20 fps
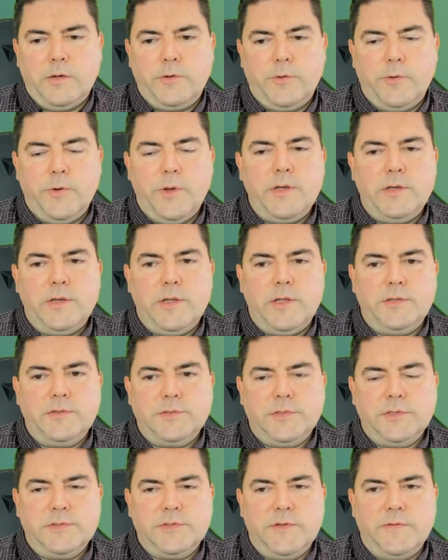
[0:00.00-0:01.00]
create an
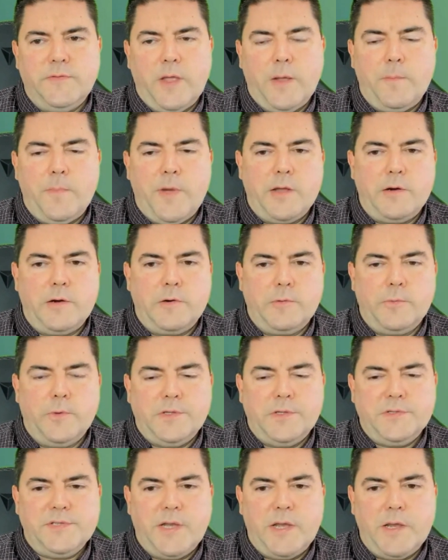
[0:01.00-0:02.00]
instance of that model
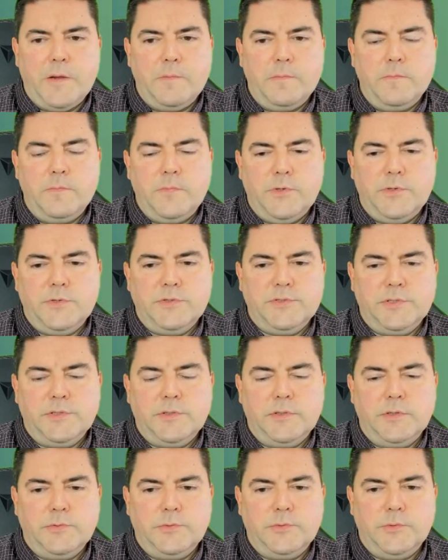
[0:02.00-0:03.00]
runtime
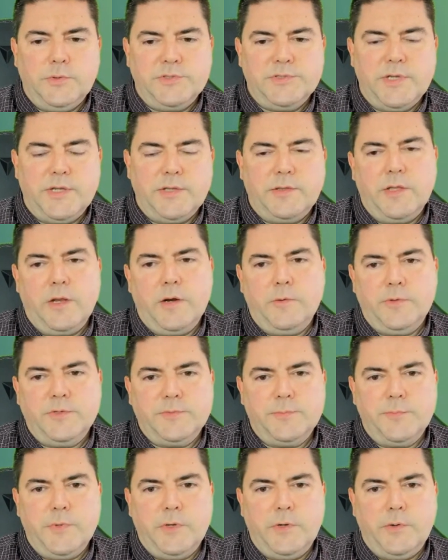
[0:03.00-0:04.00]
using the tool set that it
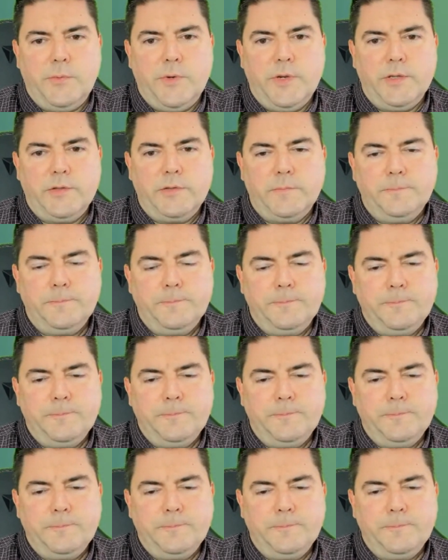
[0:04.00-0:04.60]
was built with.